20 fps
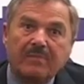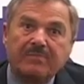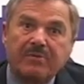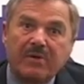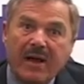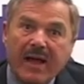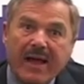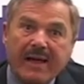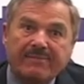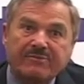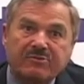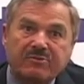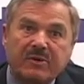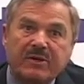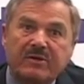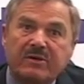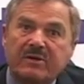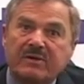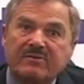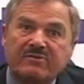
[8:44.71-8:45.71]
perhaps we
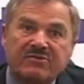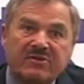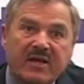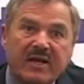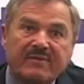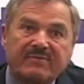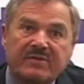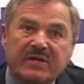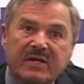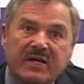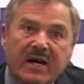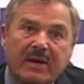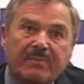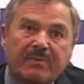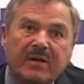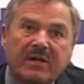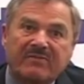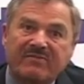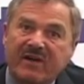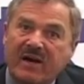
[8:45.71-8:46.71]
could have saved a
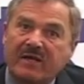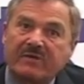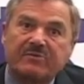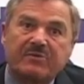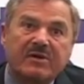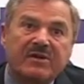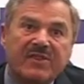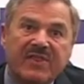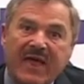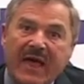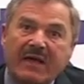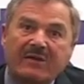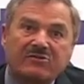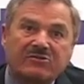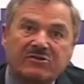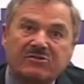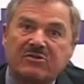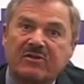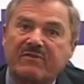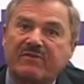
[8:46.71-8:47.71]
couple of
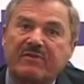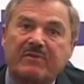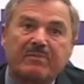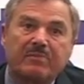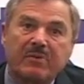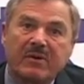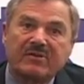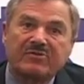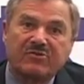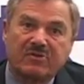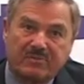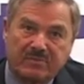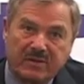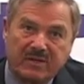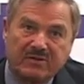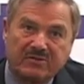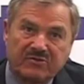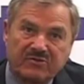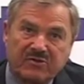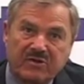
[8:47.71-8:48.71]
100,000 of
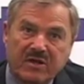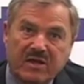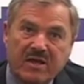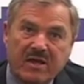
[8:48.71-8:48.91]
imprisonments.